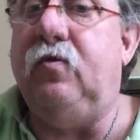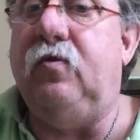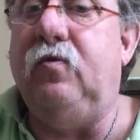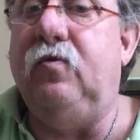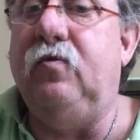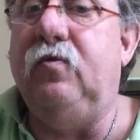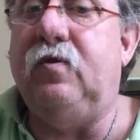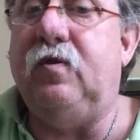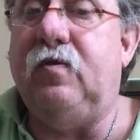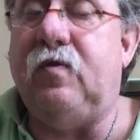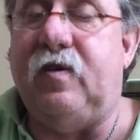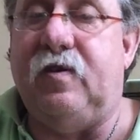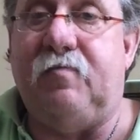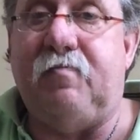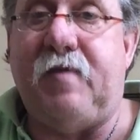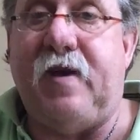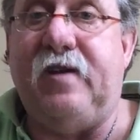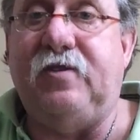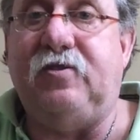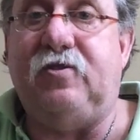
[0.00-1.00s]
The
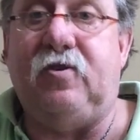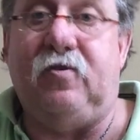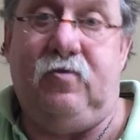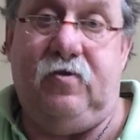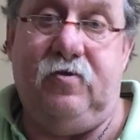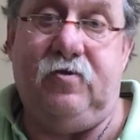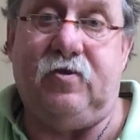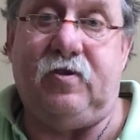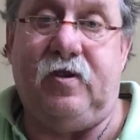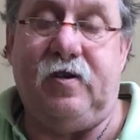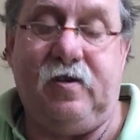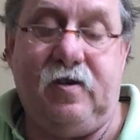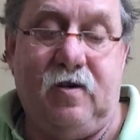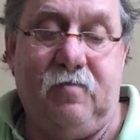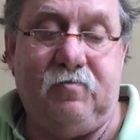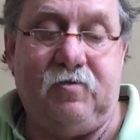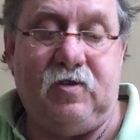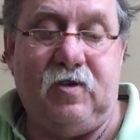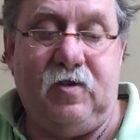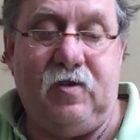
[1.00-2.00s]
banjo usually
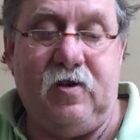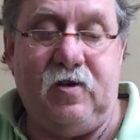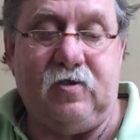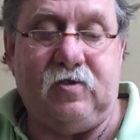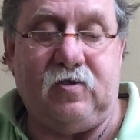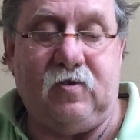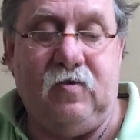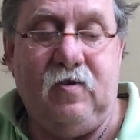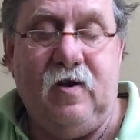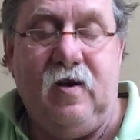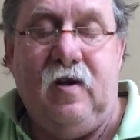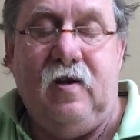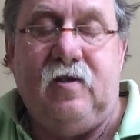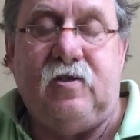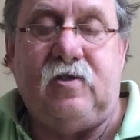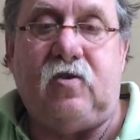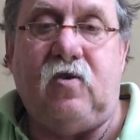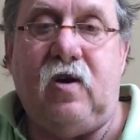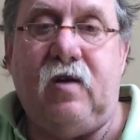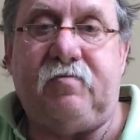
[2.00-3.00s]
comes in there.
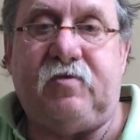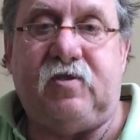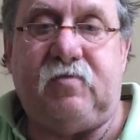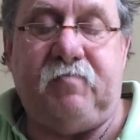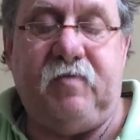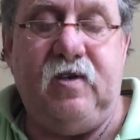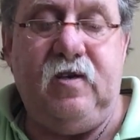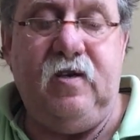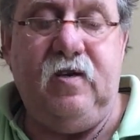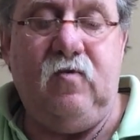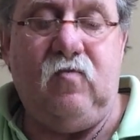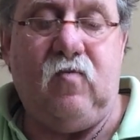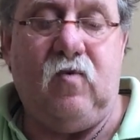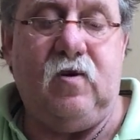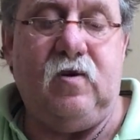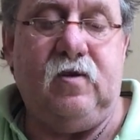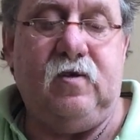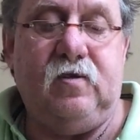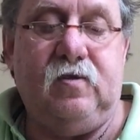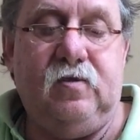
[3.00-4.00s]
So up speed.
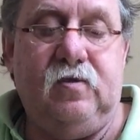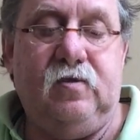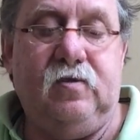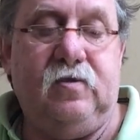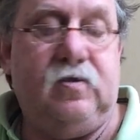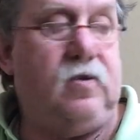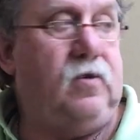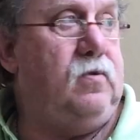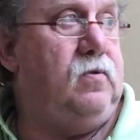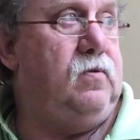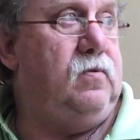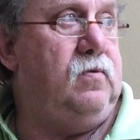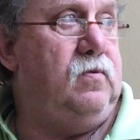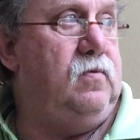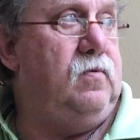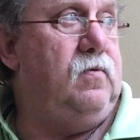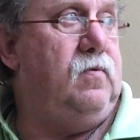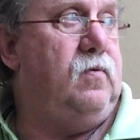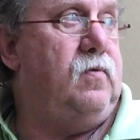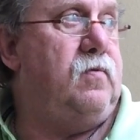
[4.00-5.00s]
1,
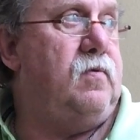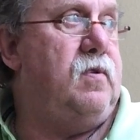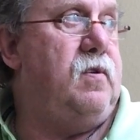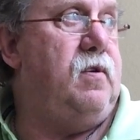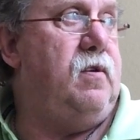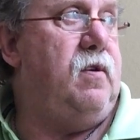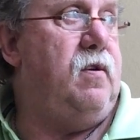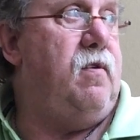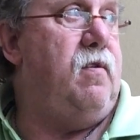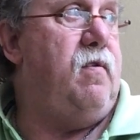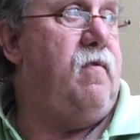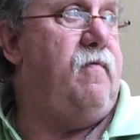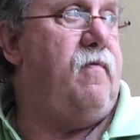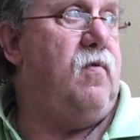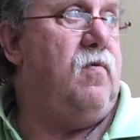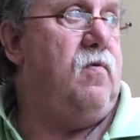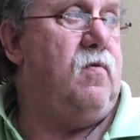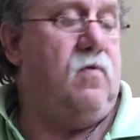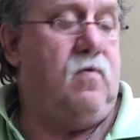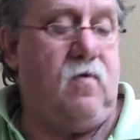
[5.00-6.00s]
2, 3,
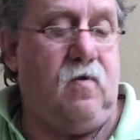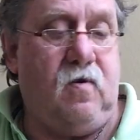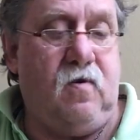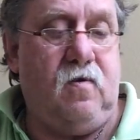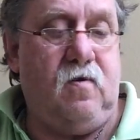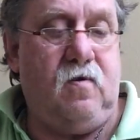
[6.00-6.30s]
4.